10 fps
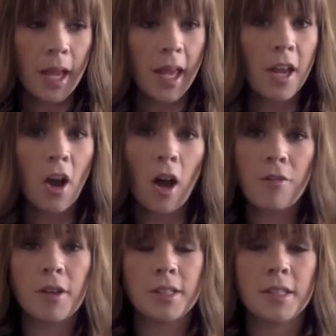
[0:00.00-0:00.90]
and
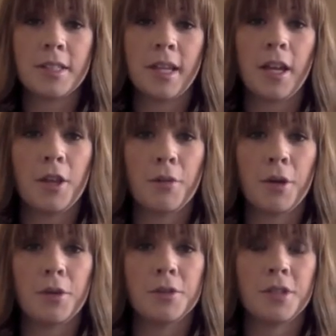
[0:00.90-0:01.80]
off onto the side of the
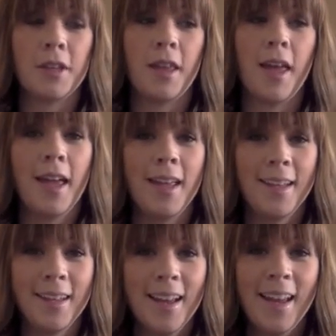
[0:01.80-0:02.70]
road so that
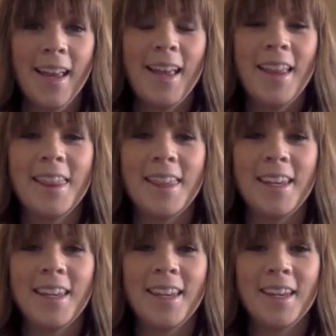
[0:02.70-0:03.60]

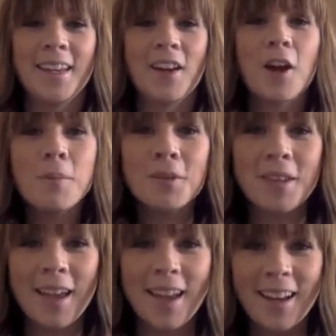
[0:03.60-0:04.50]
the carpool
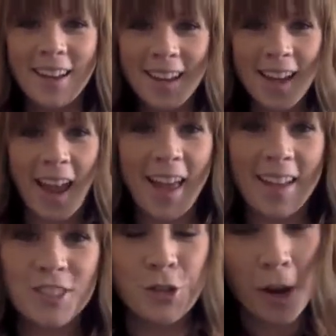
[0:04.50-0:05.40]
lane
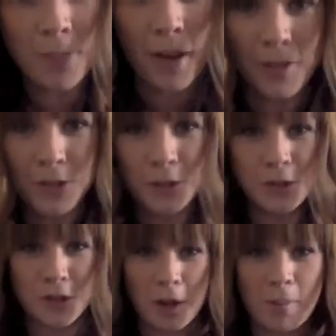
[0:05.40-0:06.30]
and
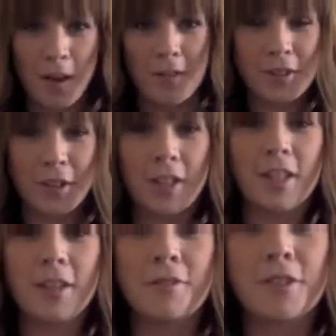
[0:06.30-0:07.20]
school drop-off
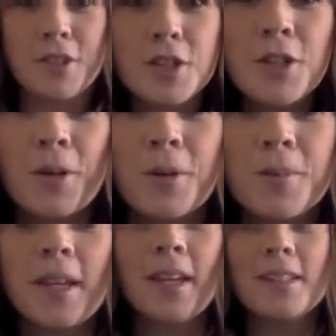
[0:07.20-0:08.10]
could
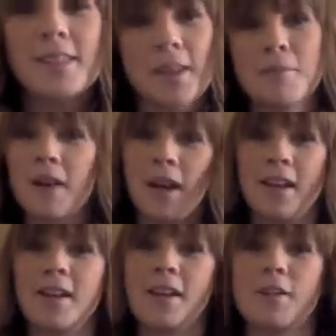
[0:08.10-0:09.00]
resume in some
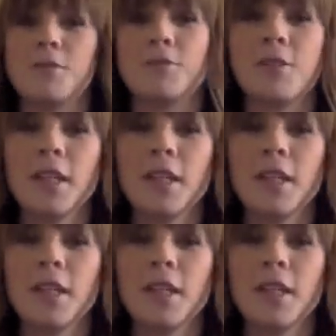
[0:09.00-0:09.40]
kind of